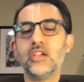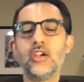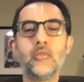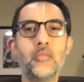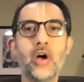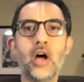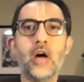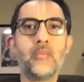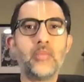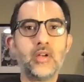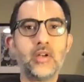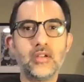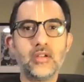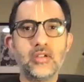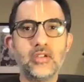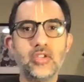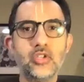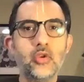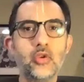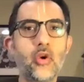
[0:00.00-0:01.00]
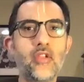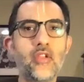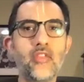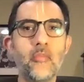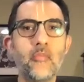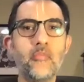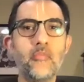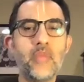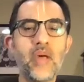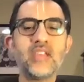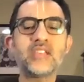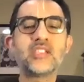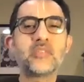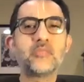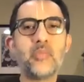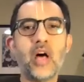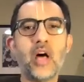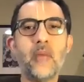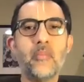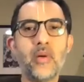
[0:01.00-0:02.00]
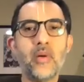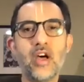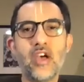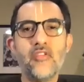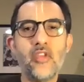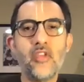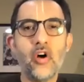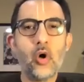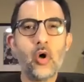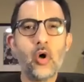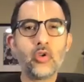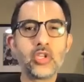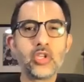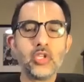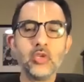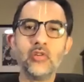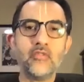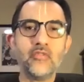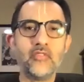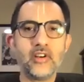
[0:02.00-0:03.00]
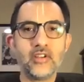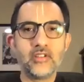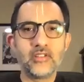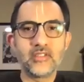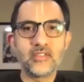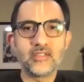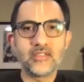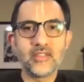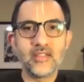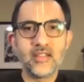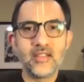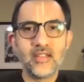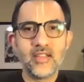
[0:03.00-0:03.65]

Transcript: Papa, you are the best Papa in the whole universe.